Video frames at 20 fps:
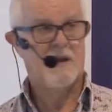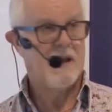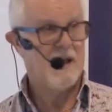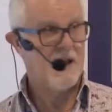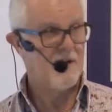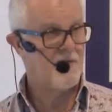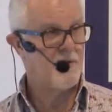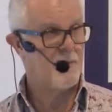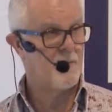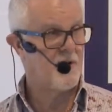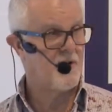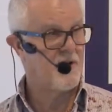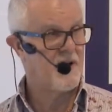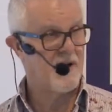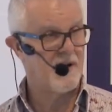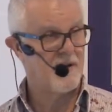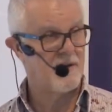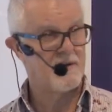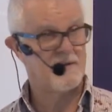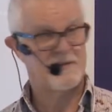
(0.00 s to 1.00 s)
Everybody
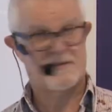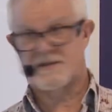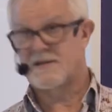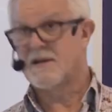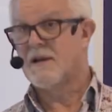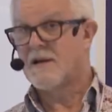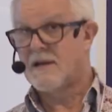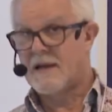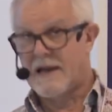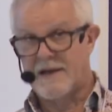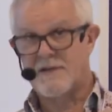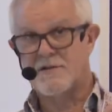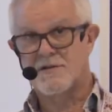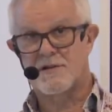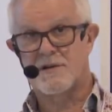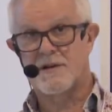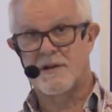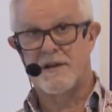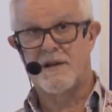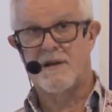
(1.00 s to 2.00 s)
else,
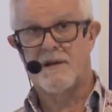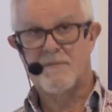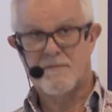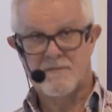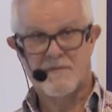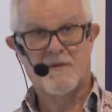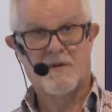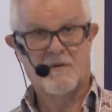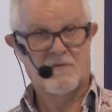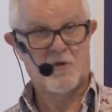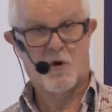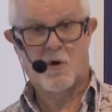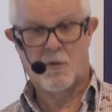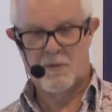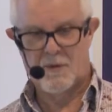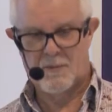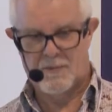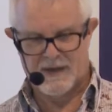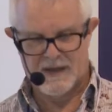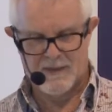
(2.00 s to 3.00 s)
actually,
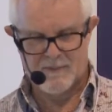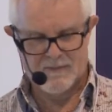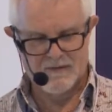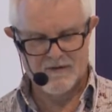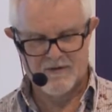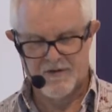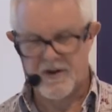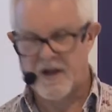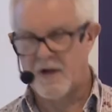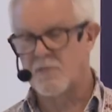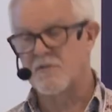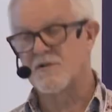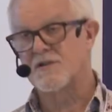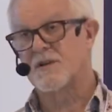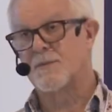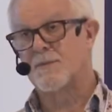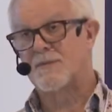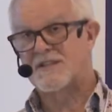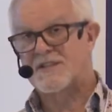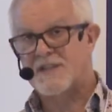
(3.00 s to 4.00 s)
normal people don't,
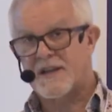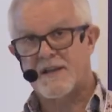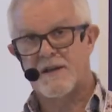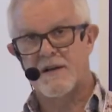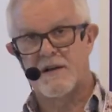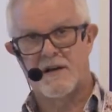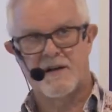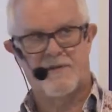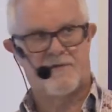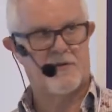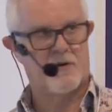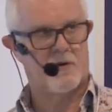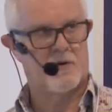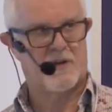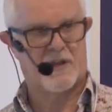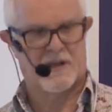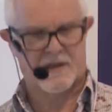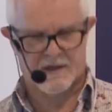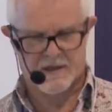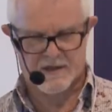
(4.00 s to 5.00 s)
and particularly if you're
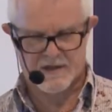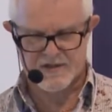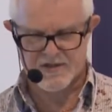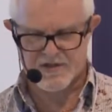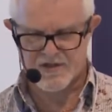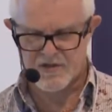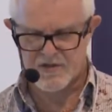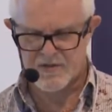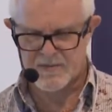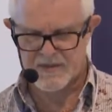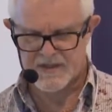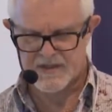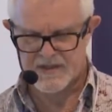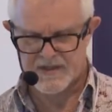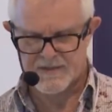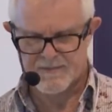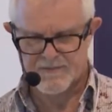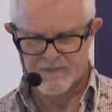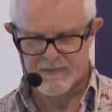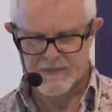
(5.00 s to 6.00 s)
looking at consumers.